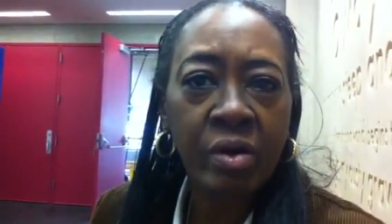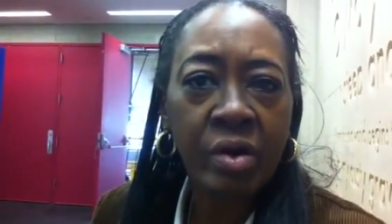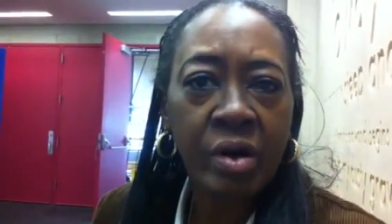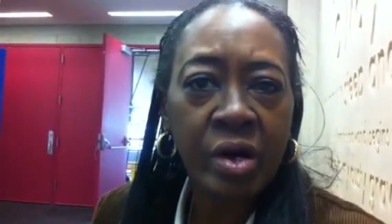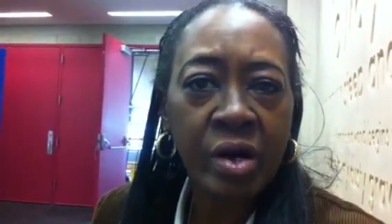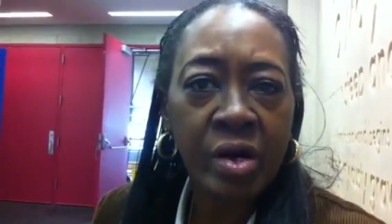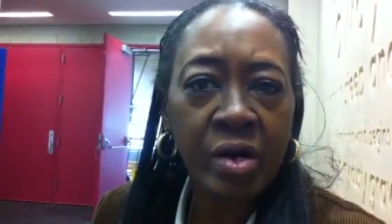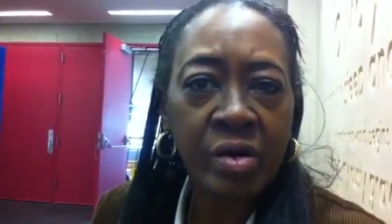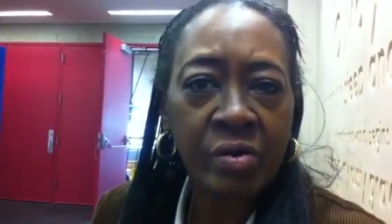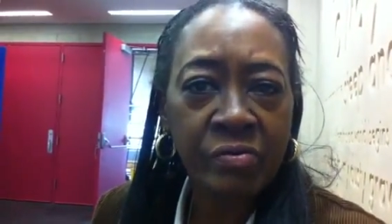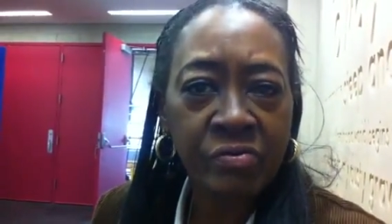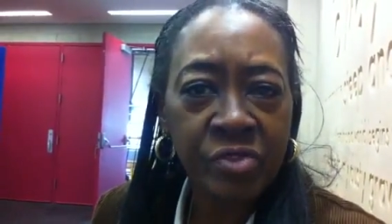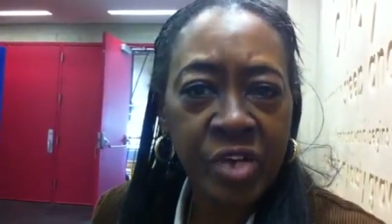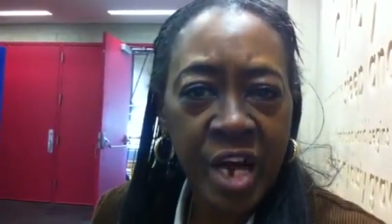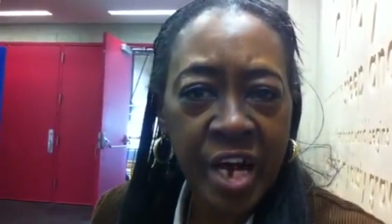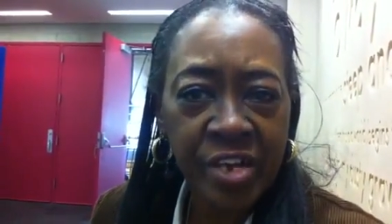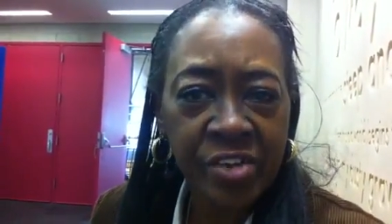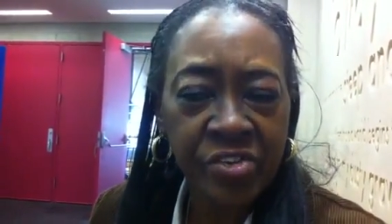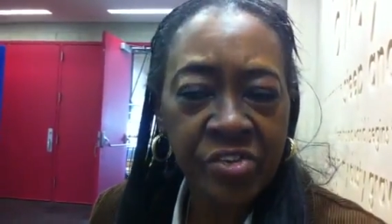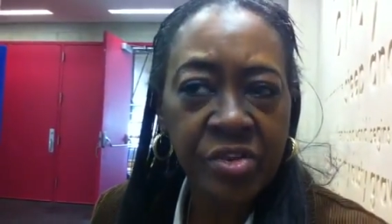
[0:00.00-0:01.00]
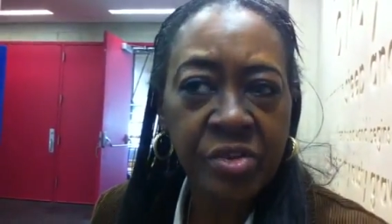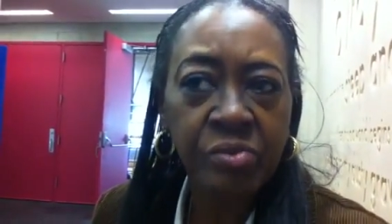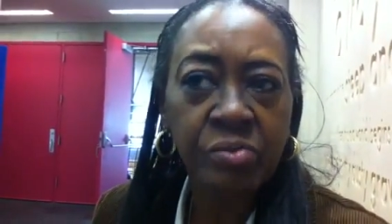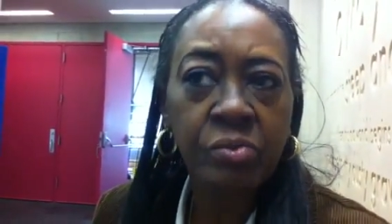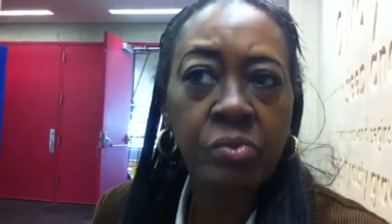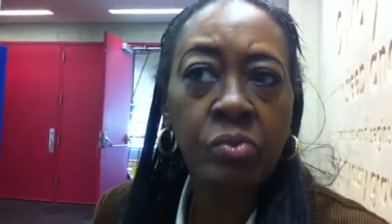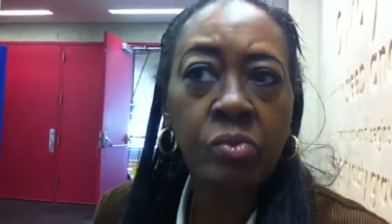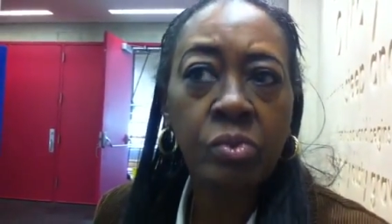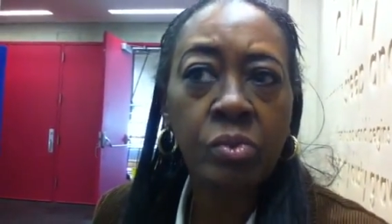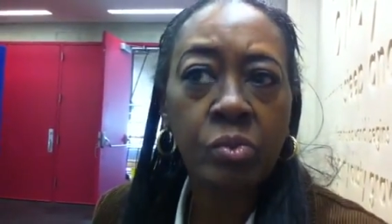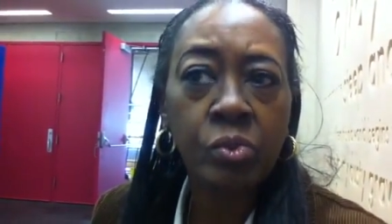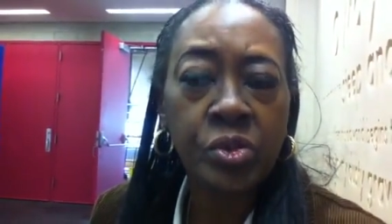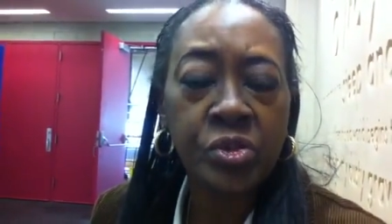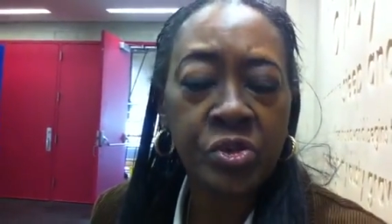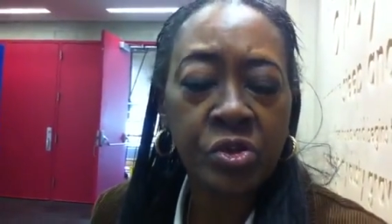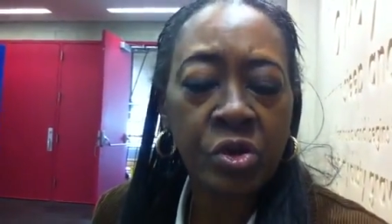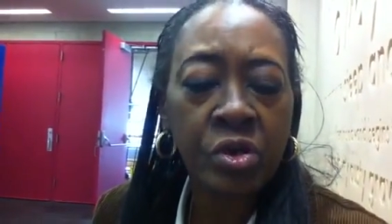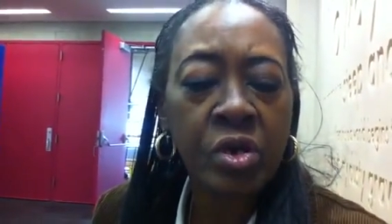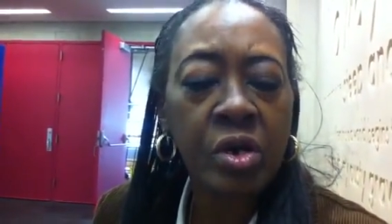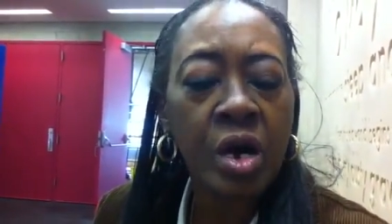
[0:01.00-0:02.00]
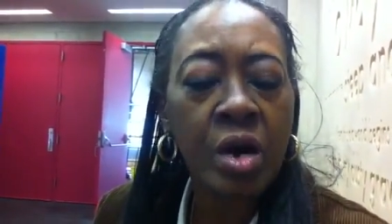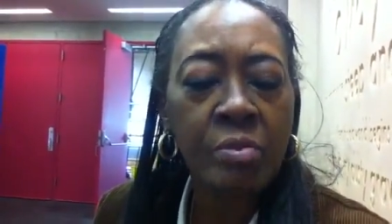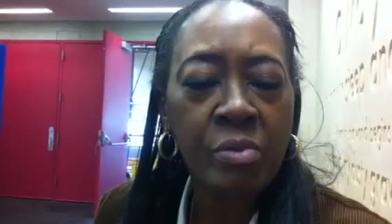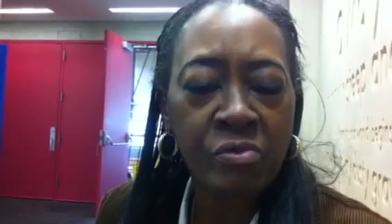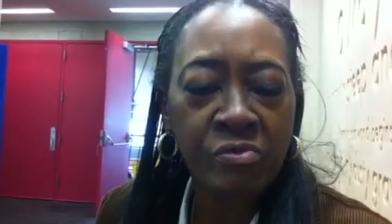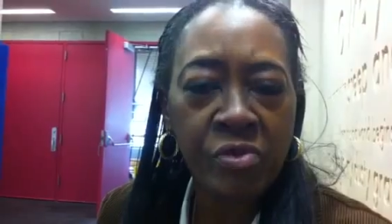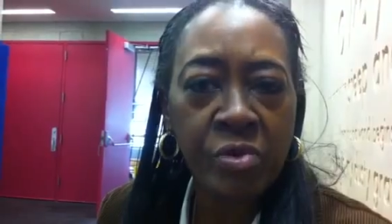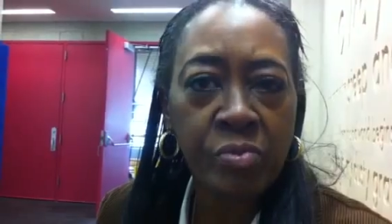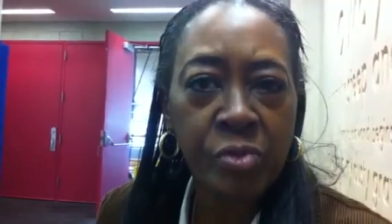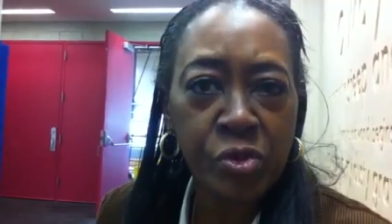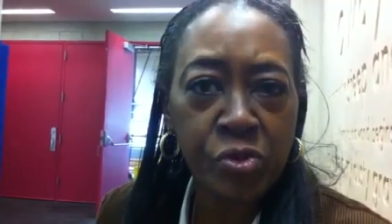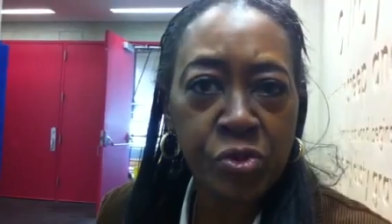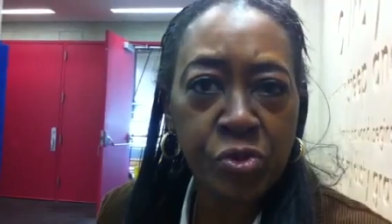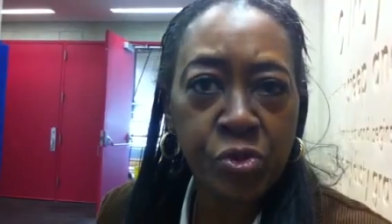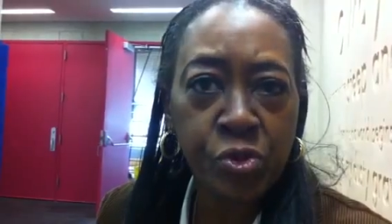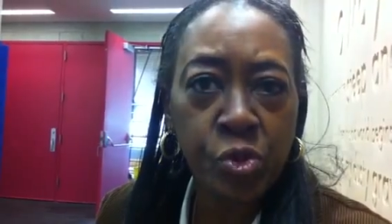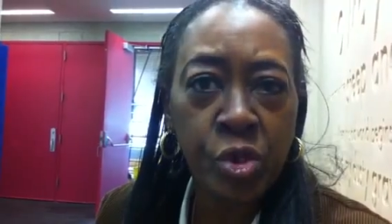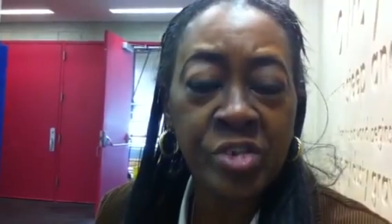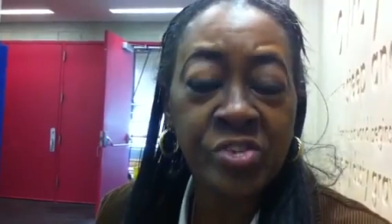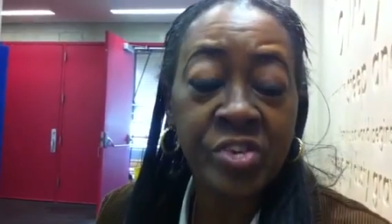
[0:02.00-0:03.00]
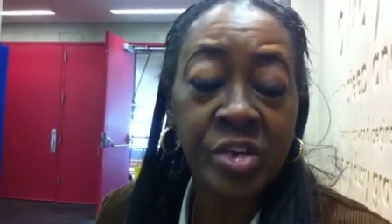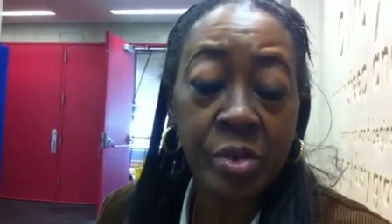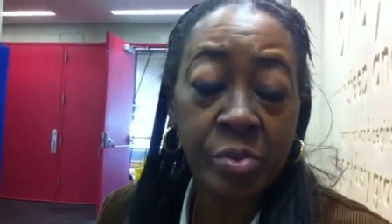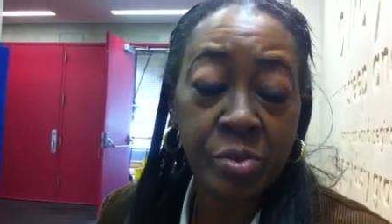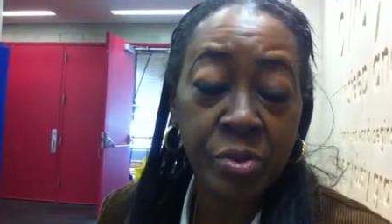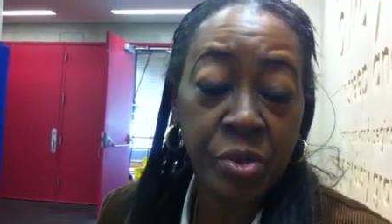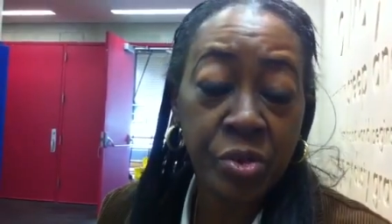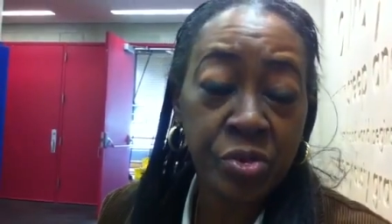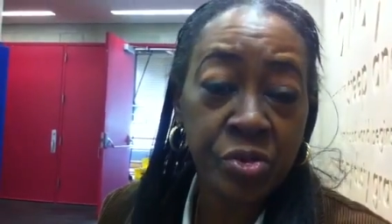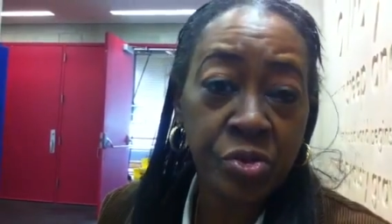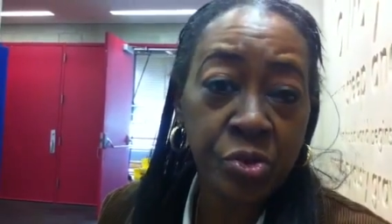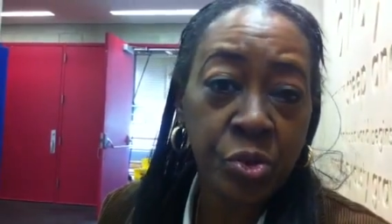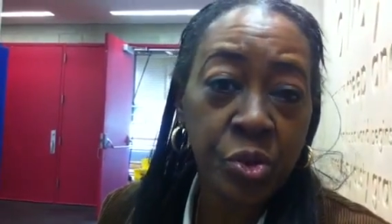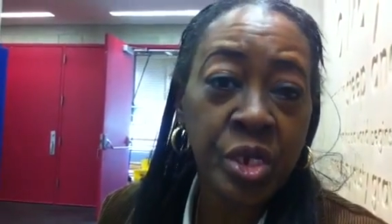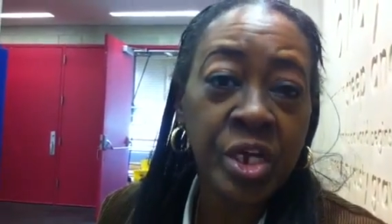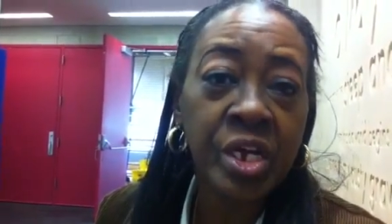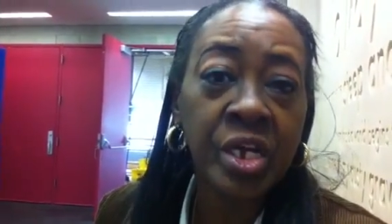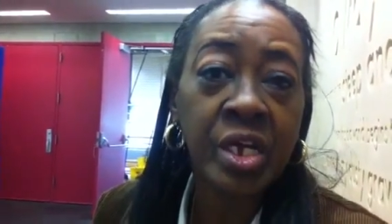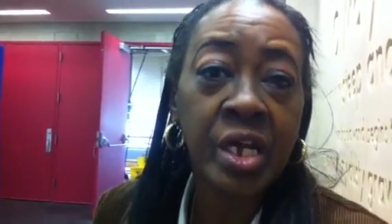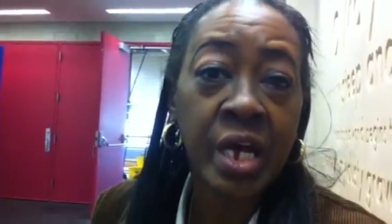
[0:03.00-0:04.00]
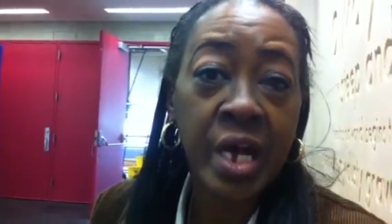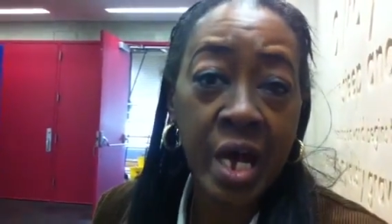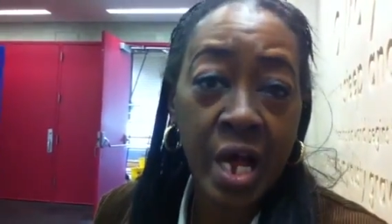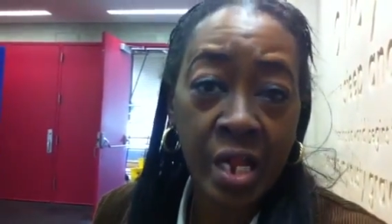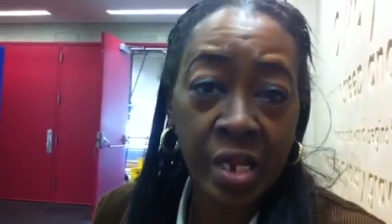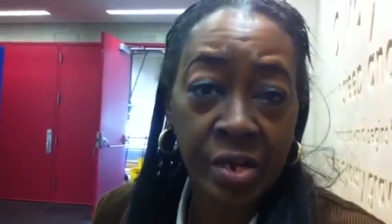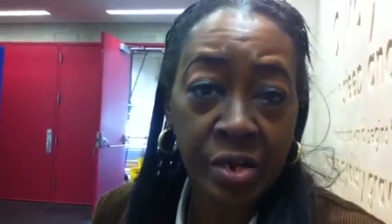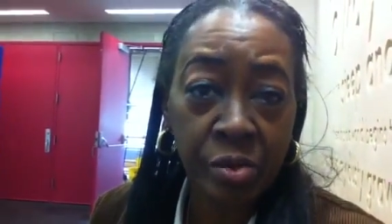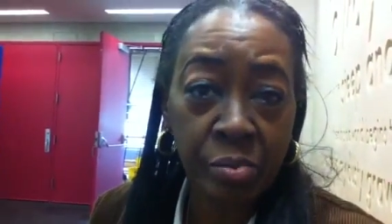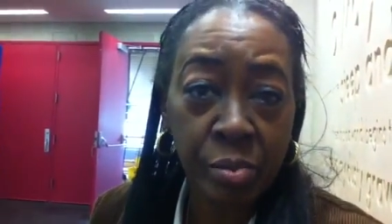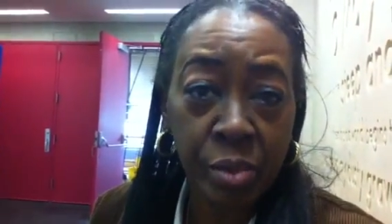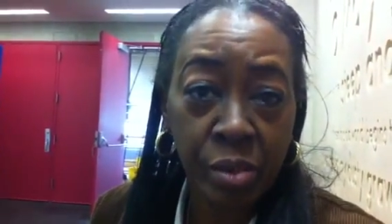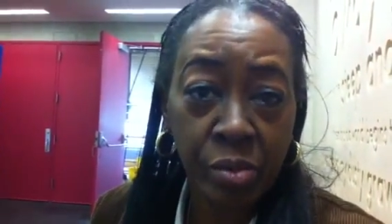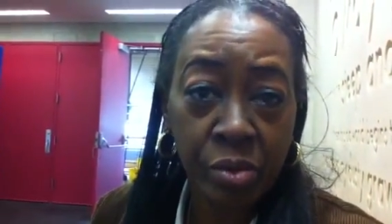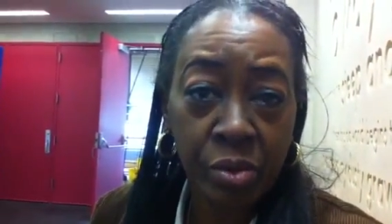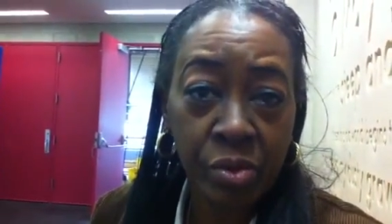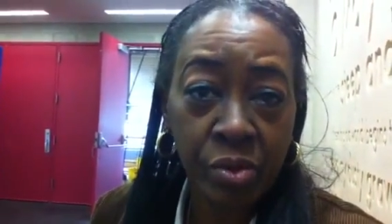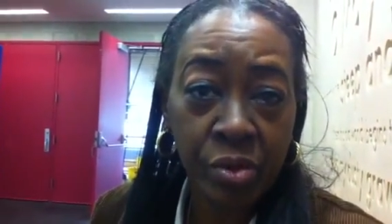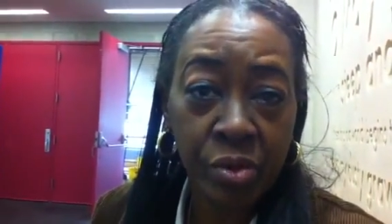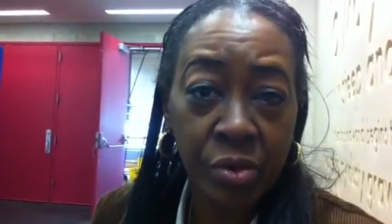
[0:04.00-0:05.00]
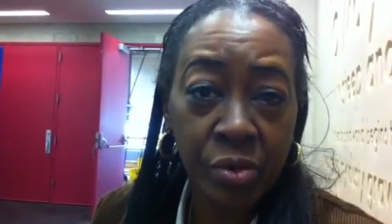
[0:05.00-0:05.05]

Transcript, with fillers: uh, Tyson, was coming from the store. I sent him to the store to get a gallon of milk.